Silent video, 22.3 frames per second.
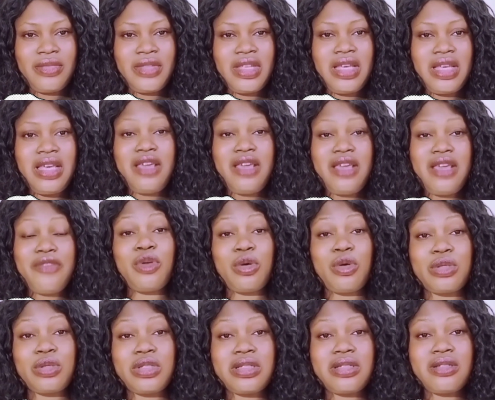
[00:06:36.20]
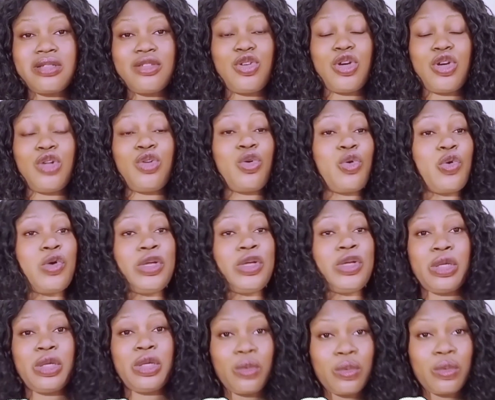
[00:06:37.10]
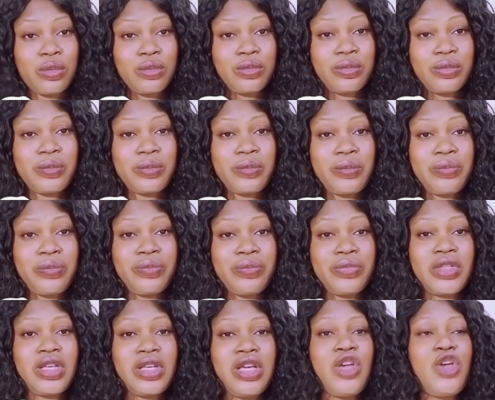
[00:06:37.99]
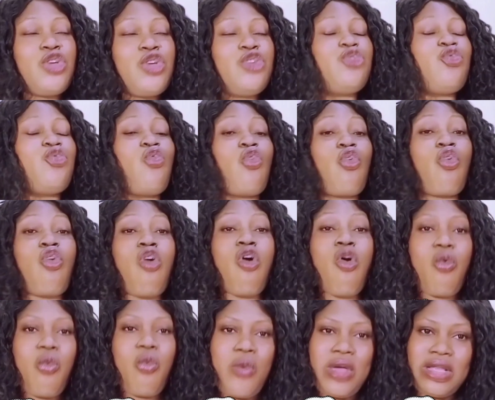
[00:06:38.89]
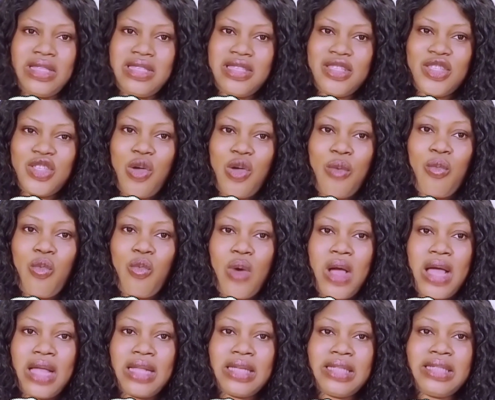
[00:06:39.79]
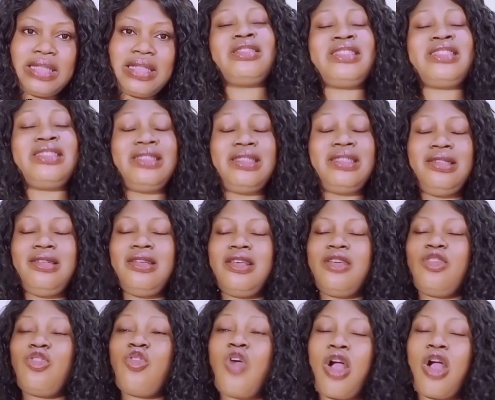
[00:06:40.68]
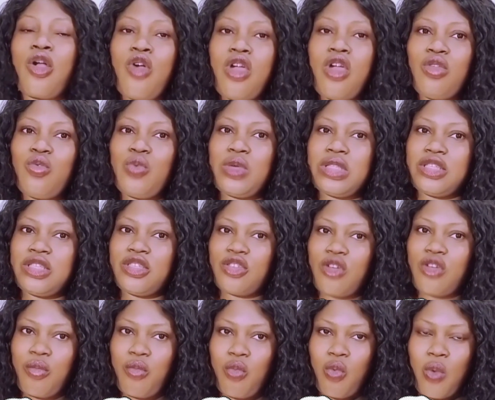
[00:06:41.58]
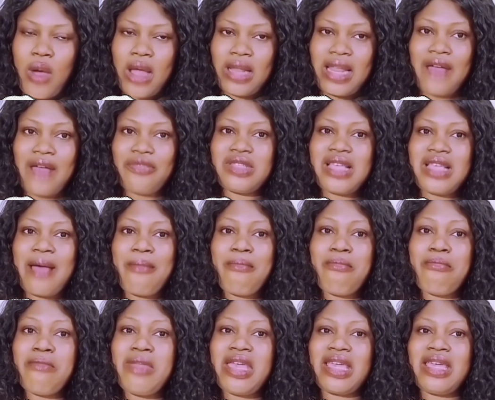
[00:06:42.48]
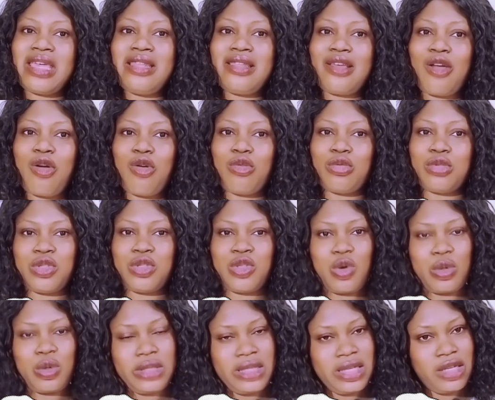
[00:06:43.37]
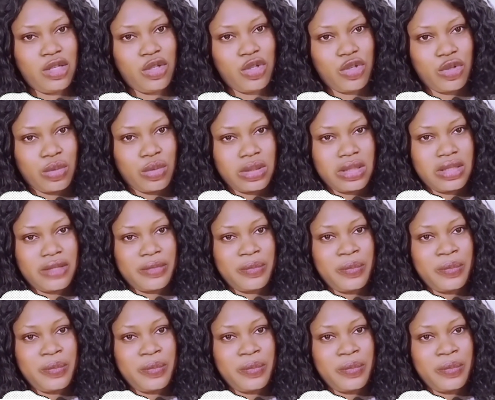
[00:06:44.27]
If not, you are not going alone. You go with someone. You are going with someone after making consultations.